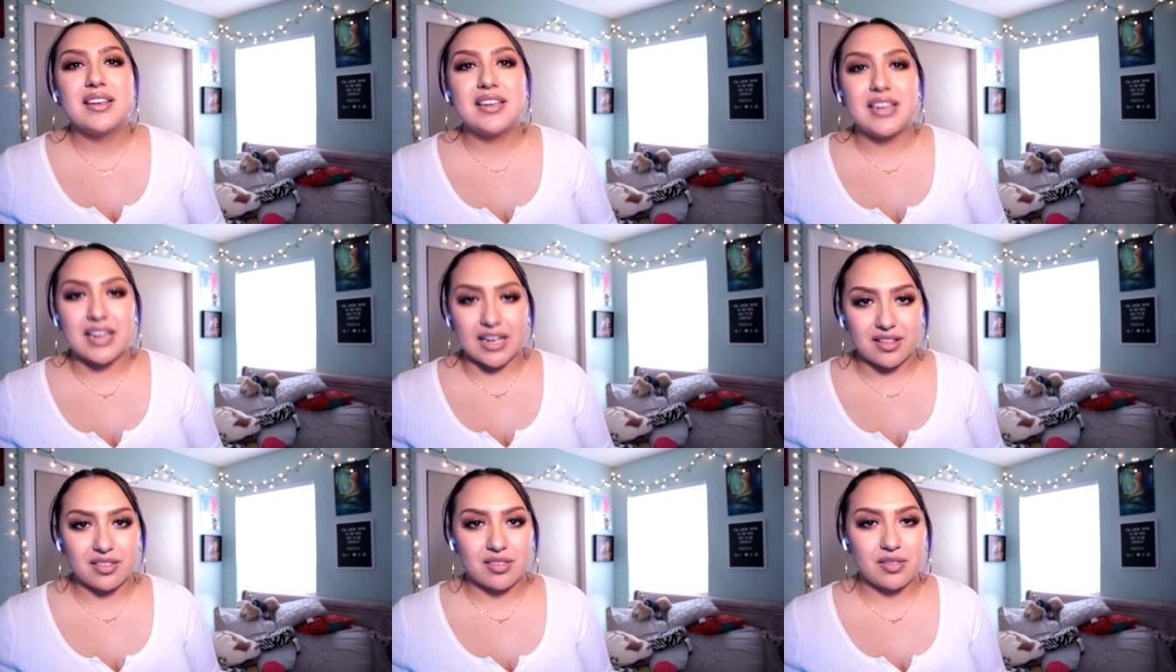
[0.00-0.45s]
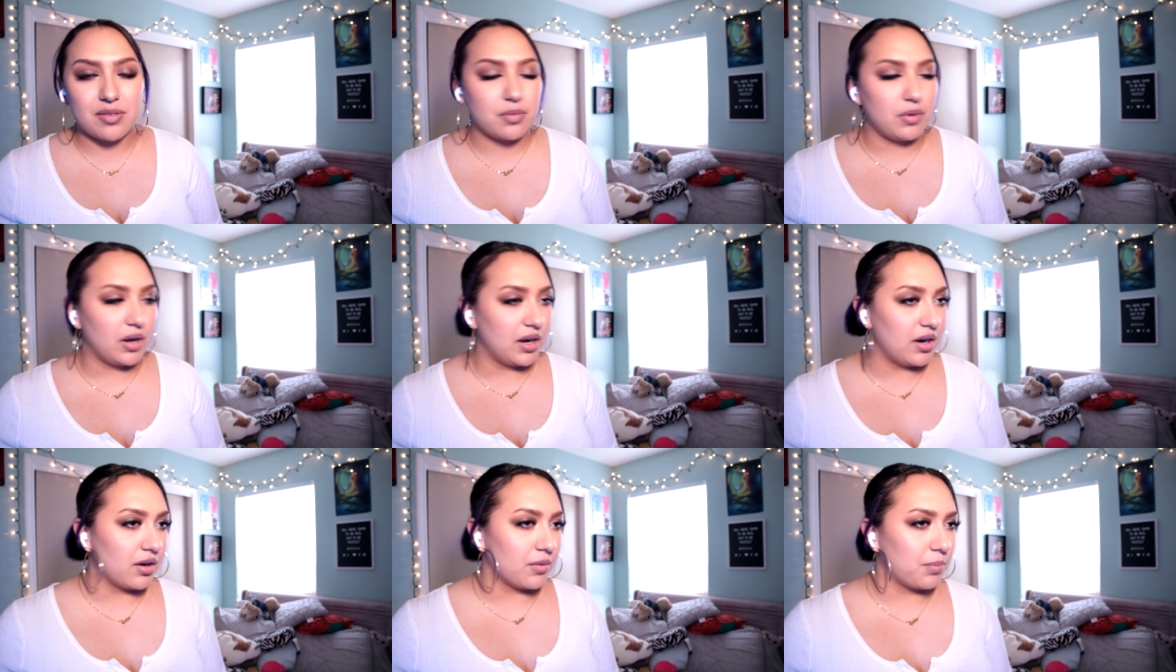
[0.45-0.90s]
dance
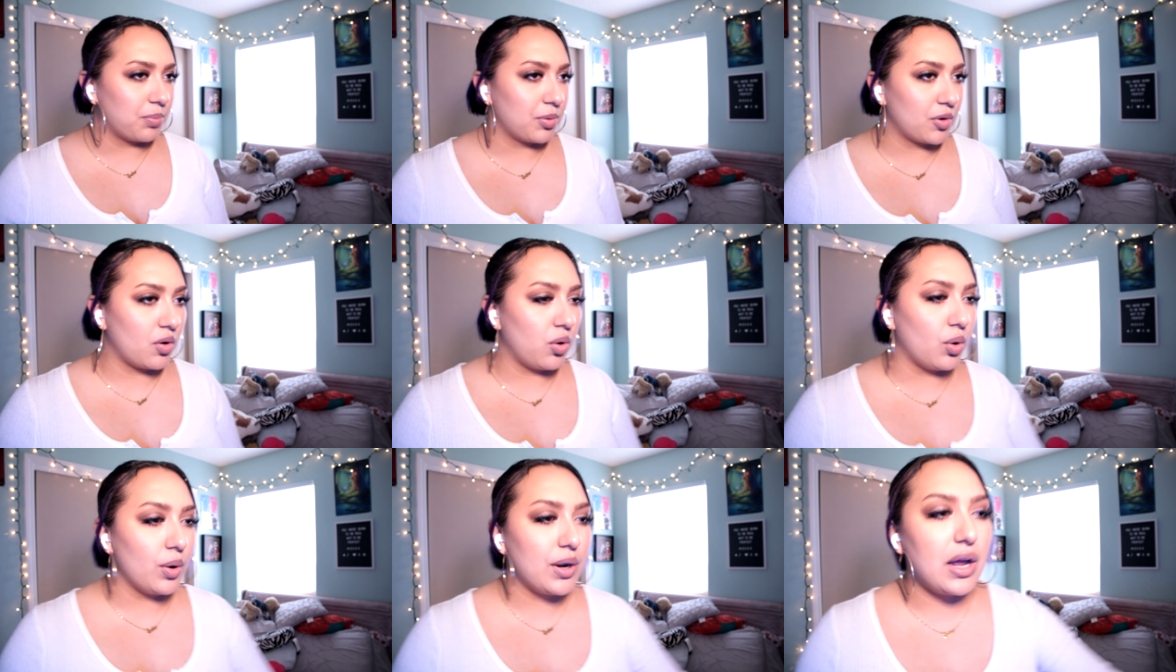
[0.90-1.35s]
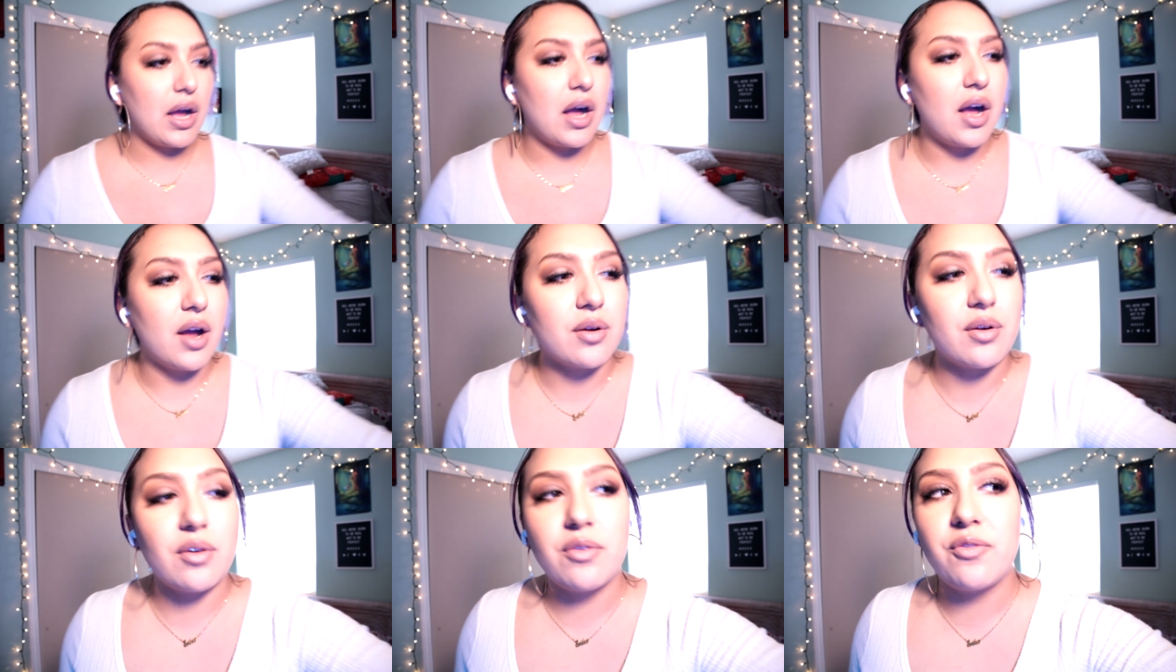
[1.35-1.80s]
or
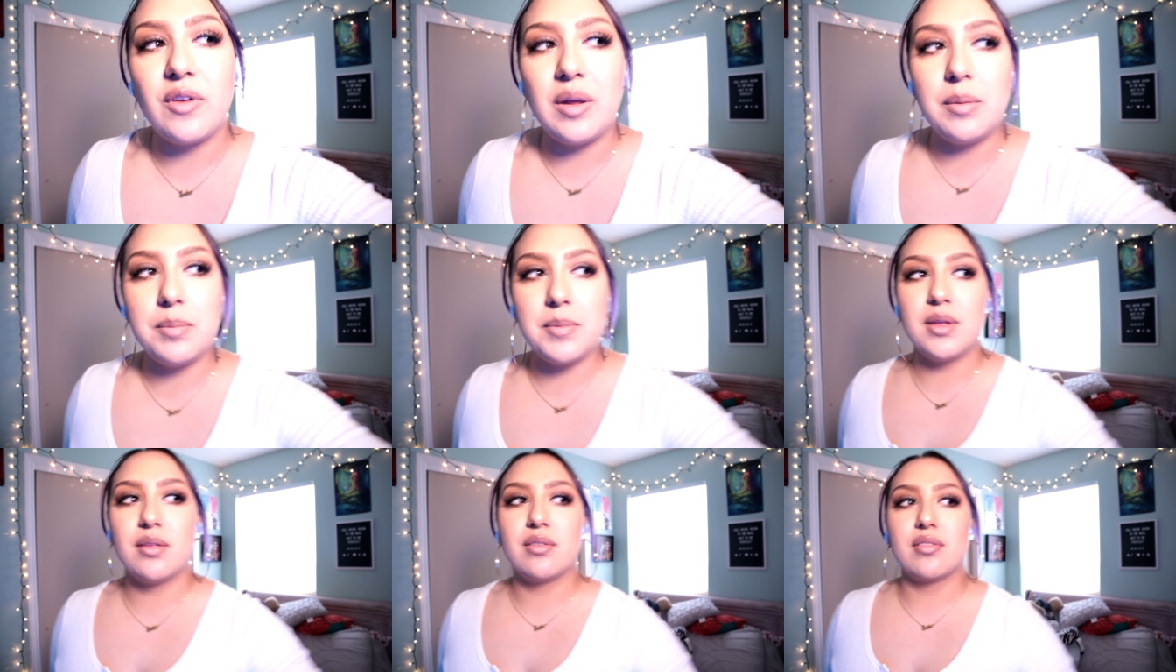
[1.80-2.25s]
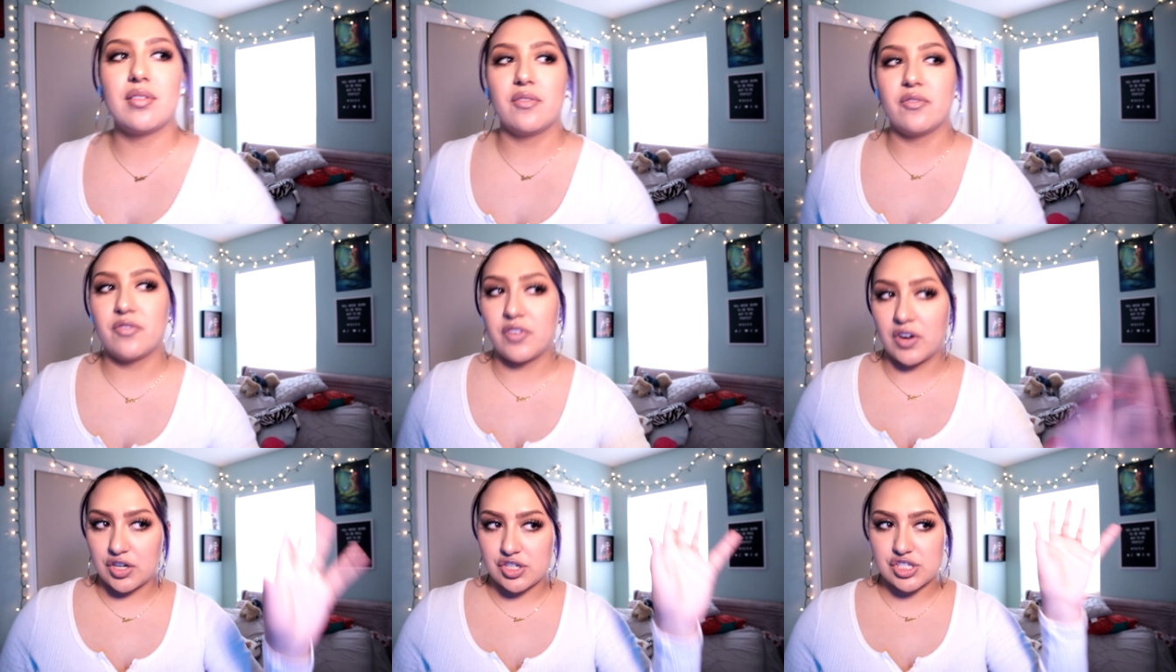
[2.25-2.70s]
choreography music
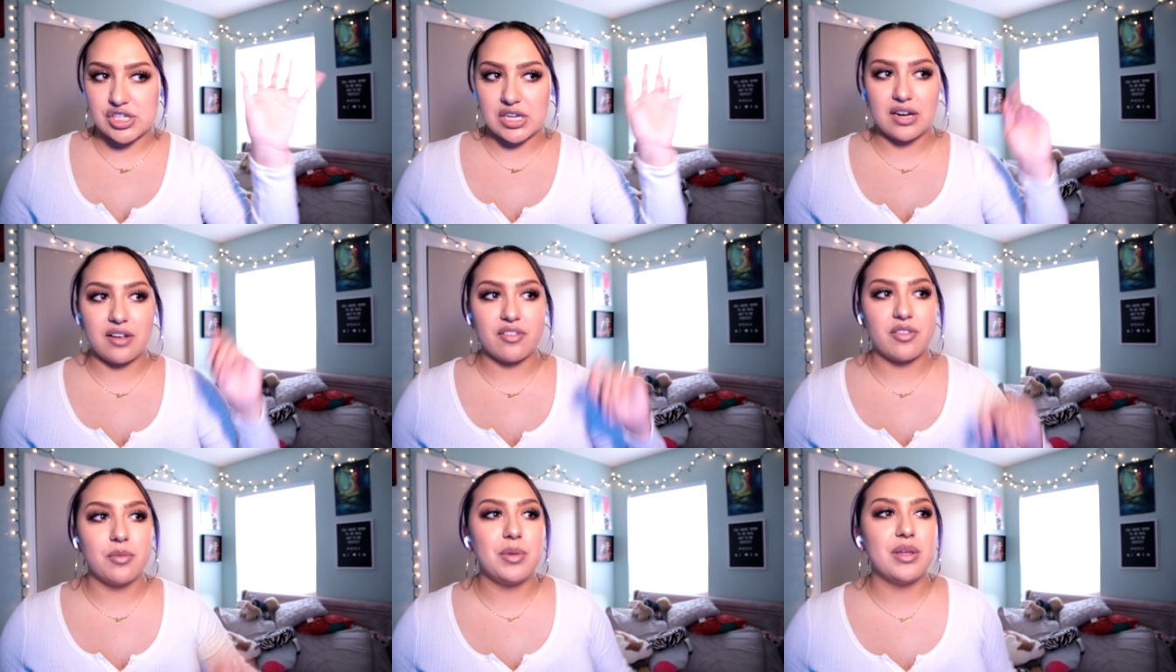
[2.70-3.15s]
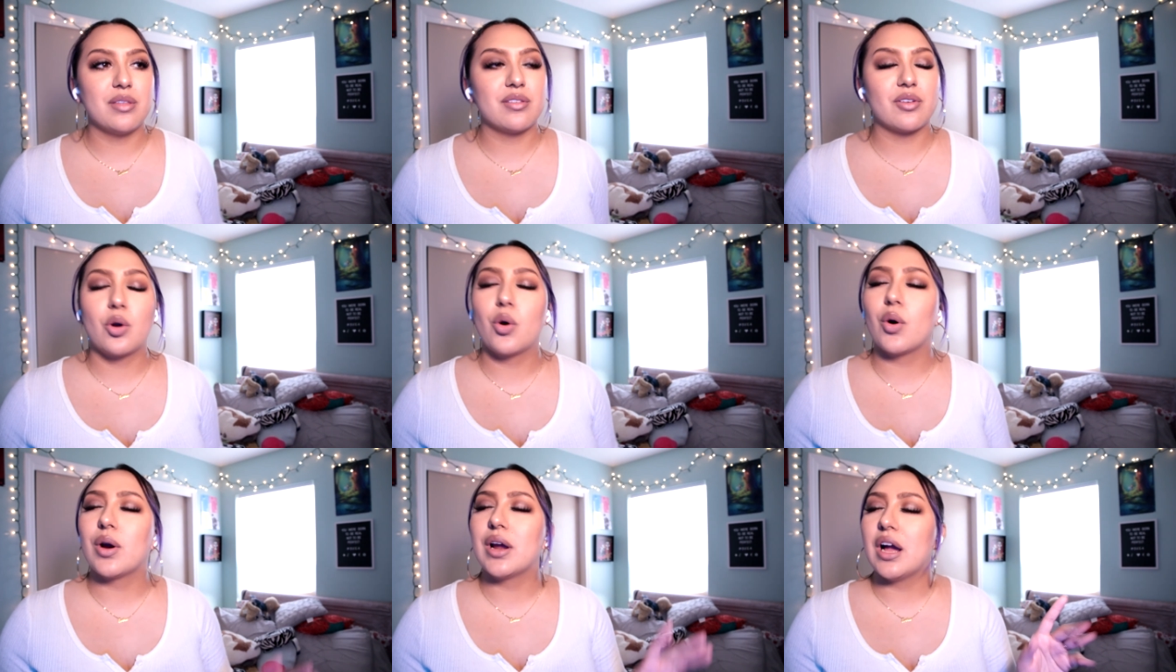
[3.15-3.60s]
version of the
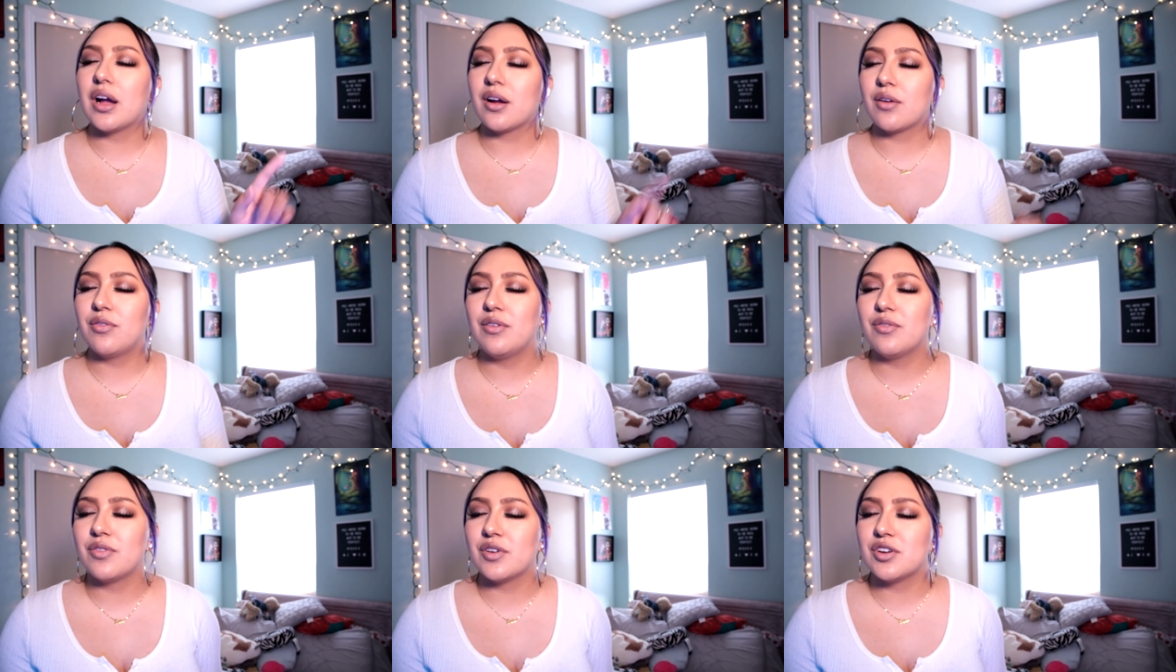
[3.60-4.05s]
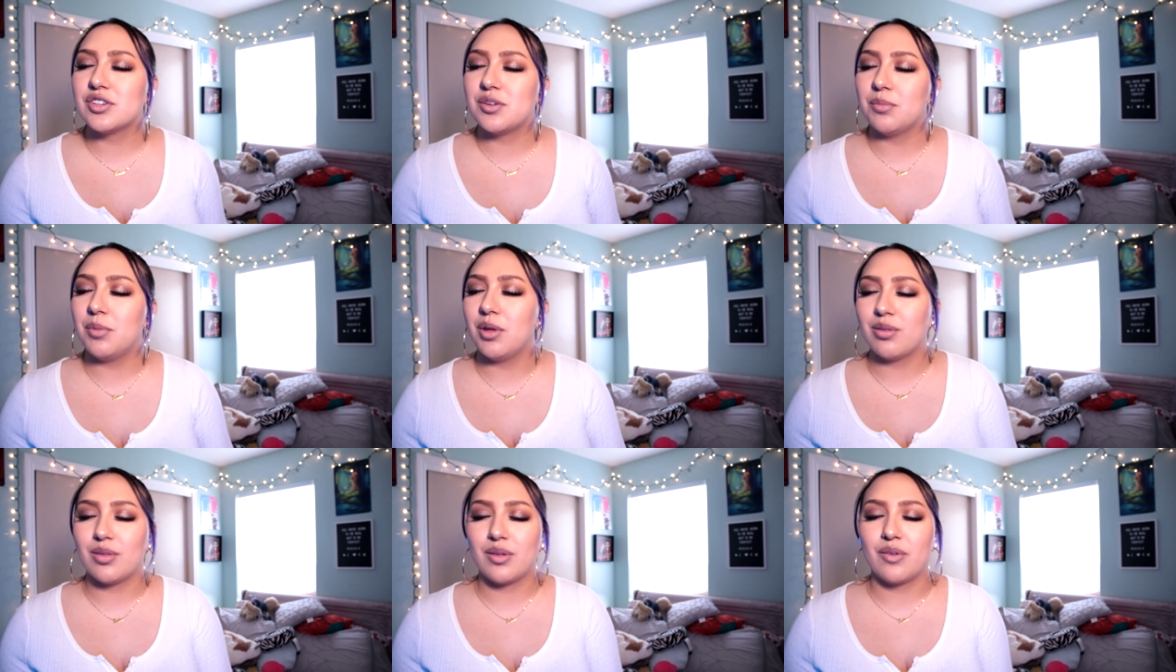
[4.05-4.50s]
music choreography
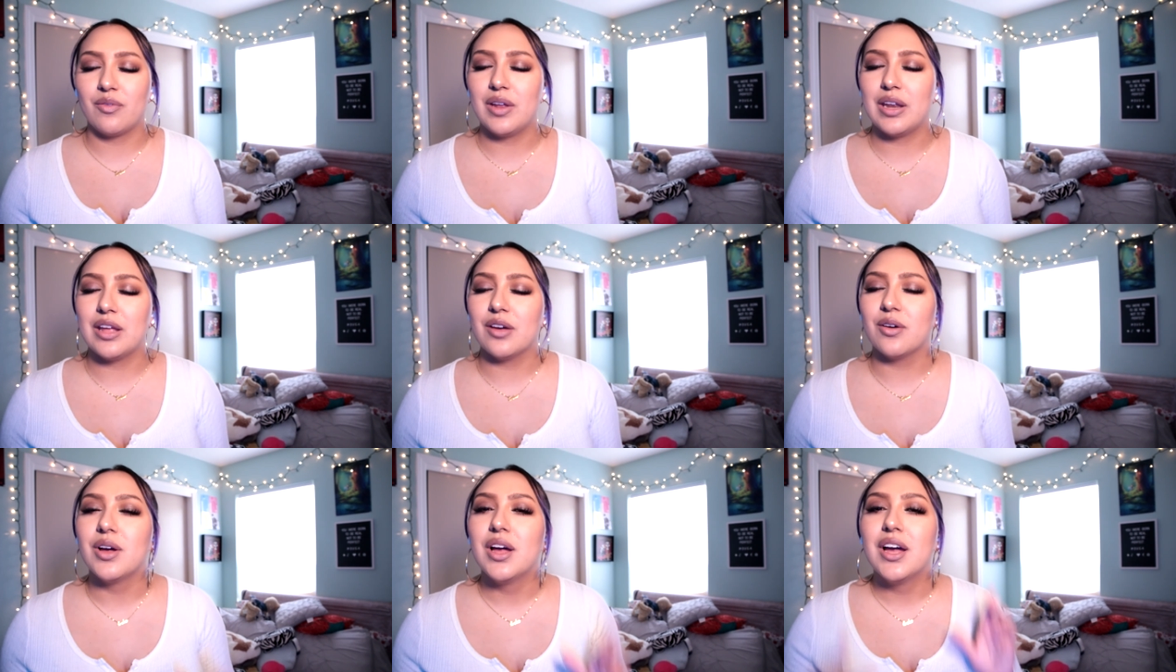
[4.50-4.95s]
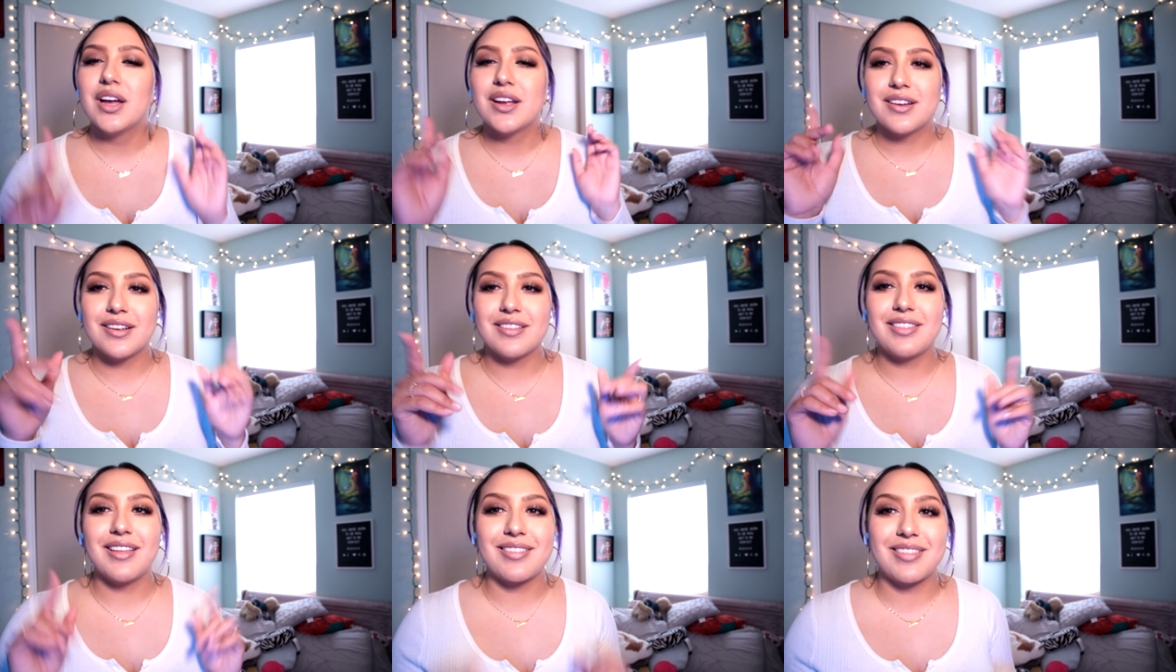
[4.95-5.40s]
version music video.
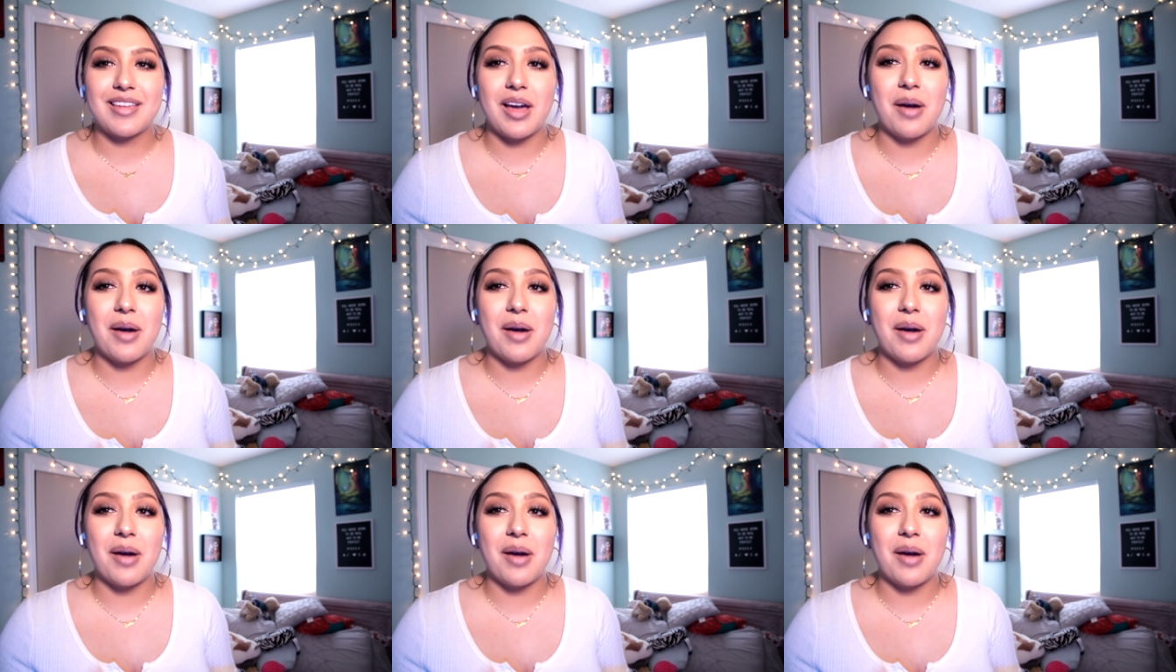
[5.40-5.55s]
Your thoughts